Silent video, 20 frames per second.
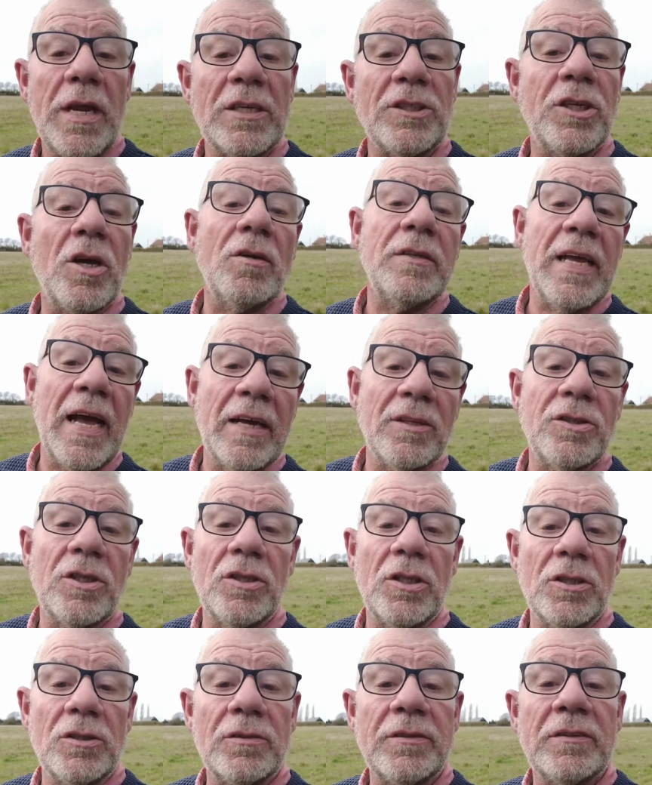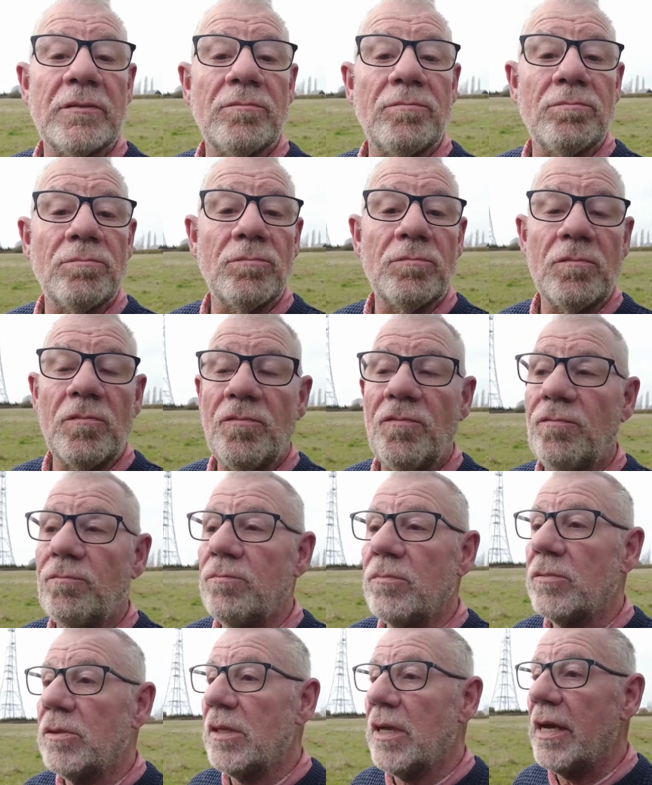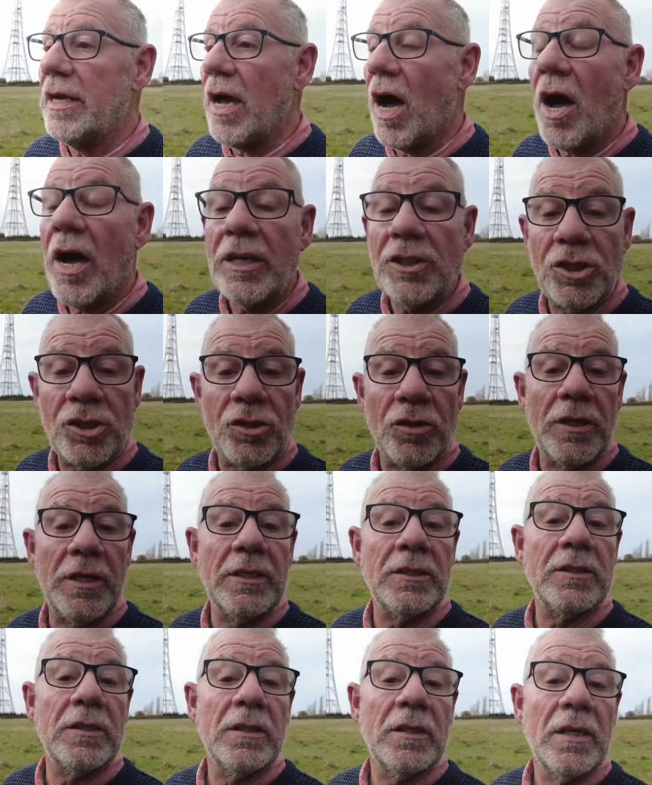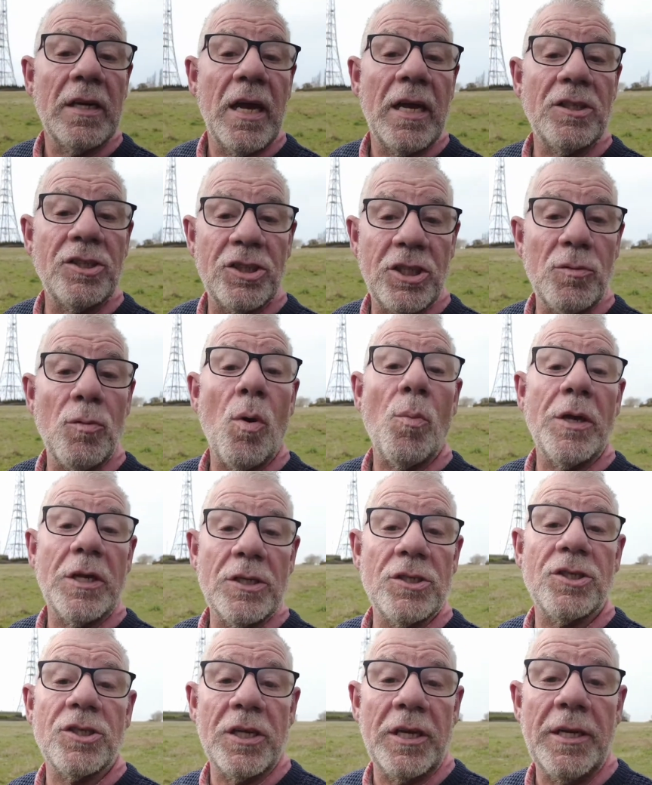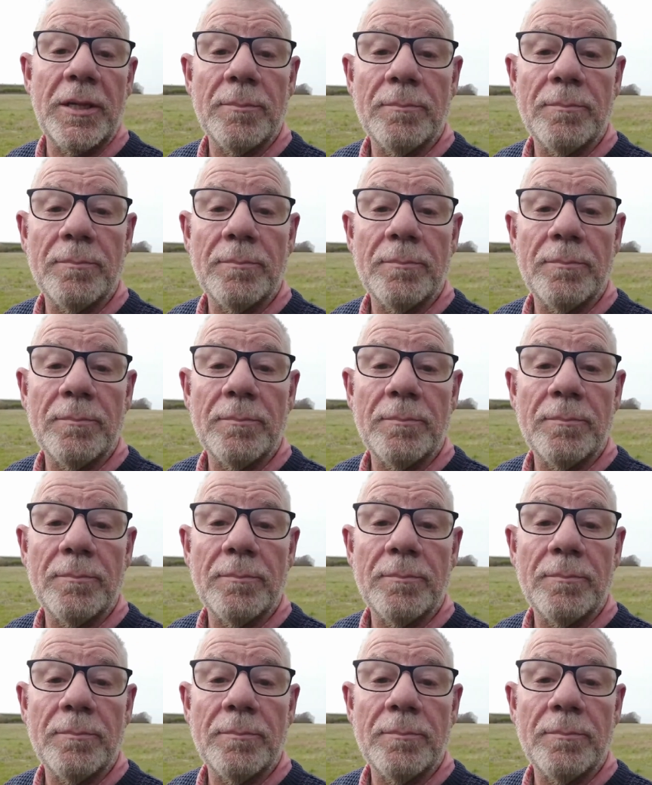let's go down to the high street and see what we can see.